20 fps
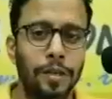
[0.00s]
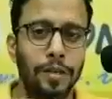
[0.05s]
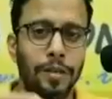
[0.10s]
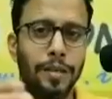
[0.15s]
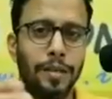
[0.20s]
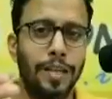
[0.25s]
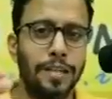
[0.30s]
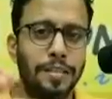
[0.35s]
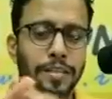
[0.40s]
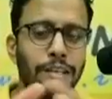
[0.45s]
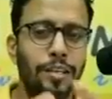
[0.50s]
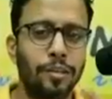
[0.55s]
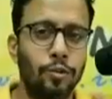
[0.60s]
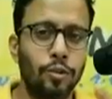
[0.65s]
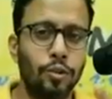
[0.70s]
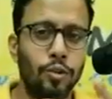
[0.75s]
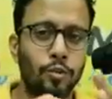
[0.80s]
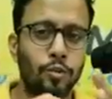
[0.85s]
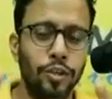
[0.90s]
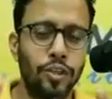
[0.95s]
let's hear
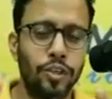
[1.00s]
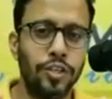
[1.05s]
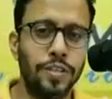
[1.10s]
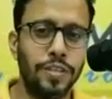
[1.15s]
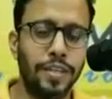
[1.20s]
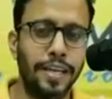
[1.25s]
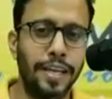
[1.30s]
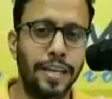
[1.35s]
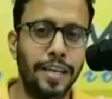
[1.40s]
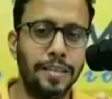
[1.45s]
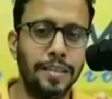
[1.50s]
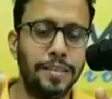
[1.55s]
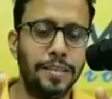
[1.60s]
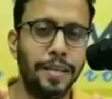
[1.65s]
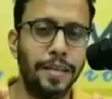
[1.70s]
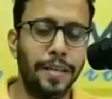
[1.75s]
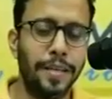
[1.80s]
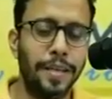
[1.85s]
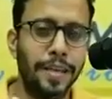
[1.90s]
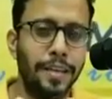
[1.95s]
those questions again. Say
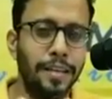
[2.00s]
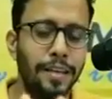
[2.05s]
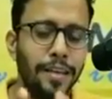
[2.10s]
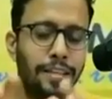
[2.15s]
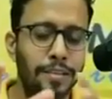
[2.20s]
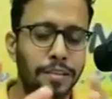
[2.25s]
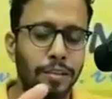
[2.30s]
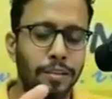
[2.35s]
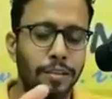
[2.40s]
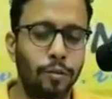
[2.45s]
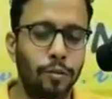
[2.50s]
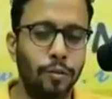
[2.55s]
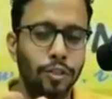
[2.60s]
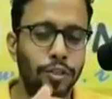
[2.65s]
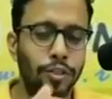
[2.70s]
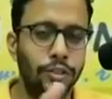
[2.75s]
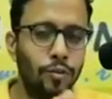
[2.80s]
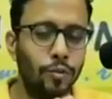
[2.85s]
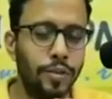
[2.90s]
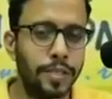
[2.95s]
it again. Let's hear the
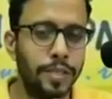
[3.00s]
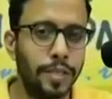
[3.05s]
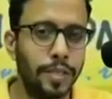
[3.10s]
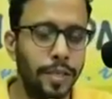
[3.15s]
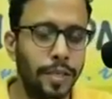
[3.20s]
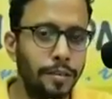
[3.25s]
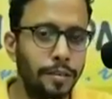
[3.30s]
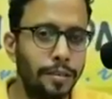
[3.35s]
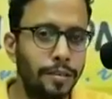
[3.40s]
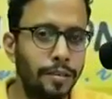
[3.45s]
questions once again.